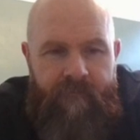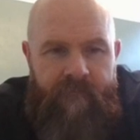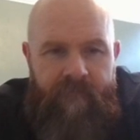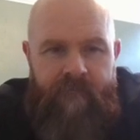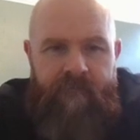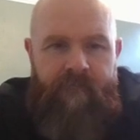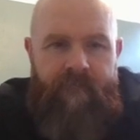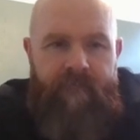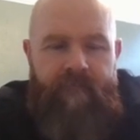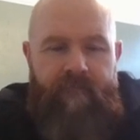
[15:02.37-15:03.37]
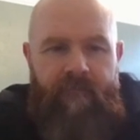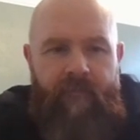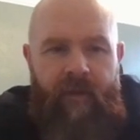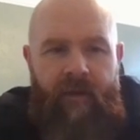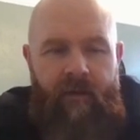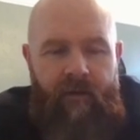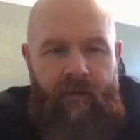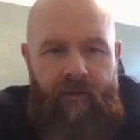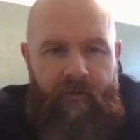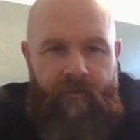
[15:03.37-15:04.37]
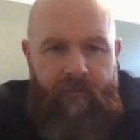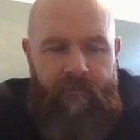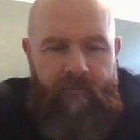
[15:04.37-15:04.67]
The person shown says nothing.